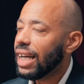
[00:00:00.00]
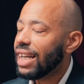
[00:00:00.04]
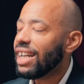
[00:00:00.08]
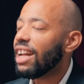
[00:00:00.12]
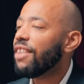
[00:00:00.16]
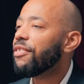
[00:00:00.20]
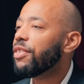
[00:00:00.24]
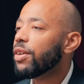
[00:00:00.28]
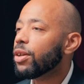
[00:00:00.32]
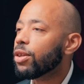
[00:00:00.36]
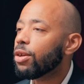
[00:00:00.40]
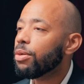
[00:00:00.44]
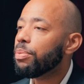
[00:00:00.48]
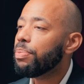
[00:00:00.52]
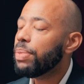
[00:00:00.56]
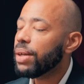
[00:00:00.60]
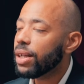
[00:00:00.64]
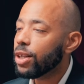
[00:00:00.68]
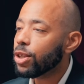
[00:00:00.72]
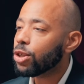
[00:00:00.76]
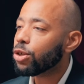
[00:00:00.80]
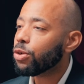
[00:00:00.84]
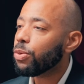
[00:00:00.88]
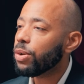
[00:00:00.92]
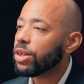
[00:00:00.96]
And I think the
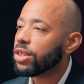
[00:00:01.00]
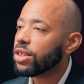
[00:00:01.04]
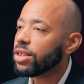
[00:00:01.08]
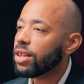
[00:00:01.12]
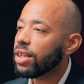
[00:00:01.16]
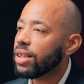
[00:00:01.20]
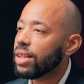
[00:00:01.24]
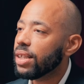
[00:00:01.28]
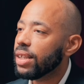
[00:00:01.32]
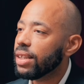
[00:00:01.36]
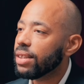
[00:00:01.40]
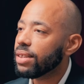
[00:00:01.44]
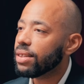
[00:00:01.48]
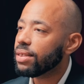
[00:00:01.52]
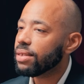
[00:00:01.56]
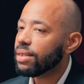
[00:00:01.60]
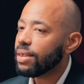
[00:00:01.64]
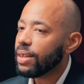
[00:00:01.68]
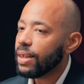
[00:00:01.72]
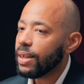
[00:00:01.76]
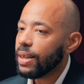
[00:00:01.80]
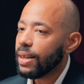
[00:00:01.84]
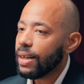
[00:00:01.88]
biggest question is